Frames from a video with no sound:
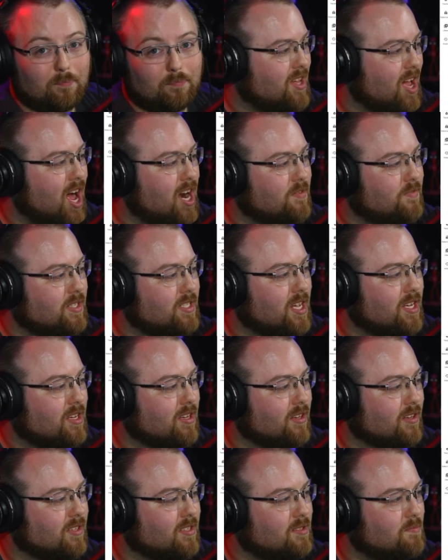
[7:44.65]
kind of
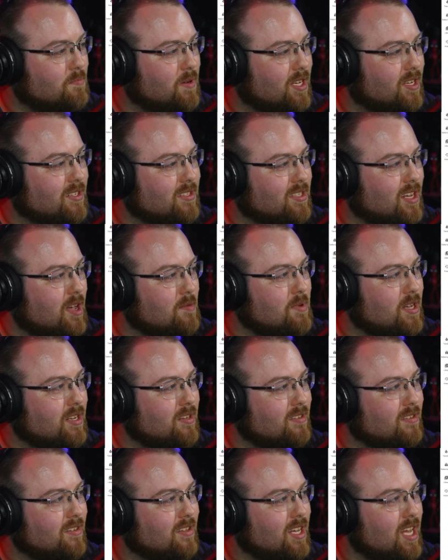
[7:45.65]
ridiculous, because, I
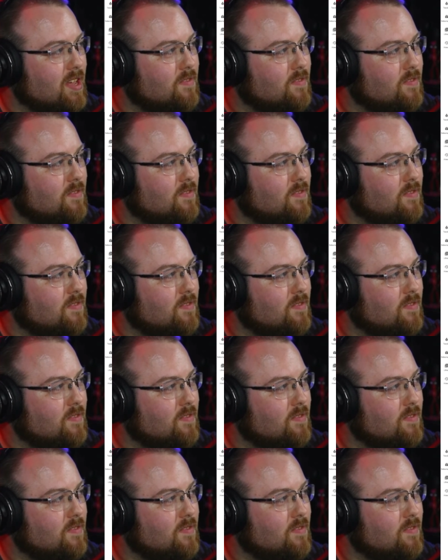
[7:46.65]
mean,